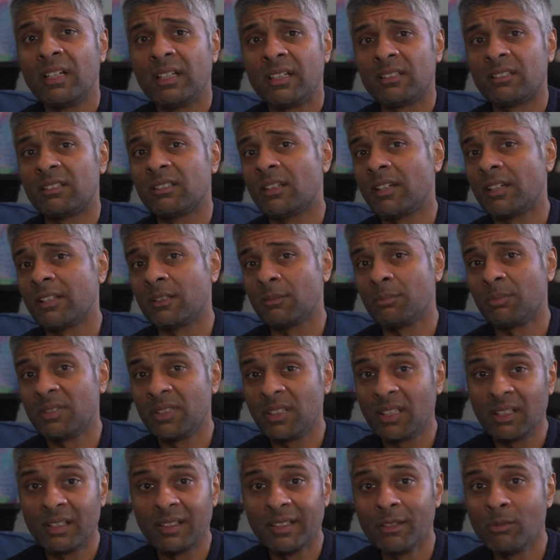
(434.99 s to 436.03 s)
is neither
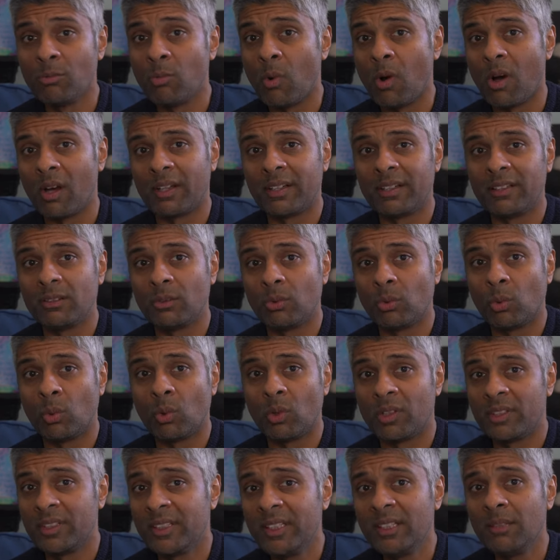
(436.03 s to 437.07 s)
particularly wide
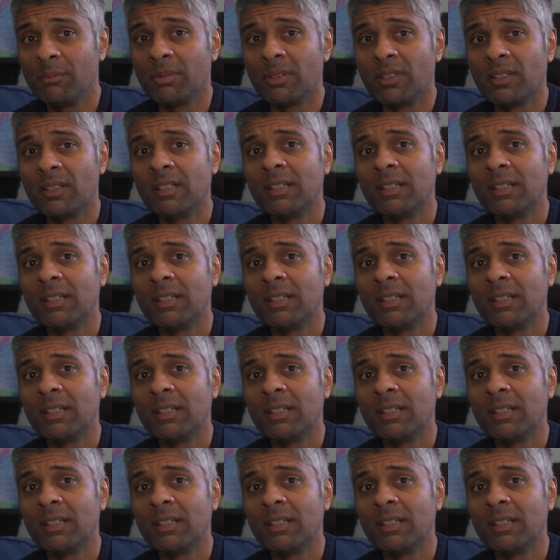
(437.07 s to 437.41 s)
or deep.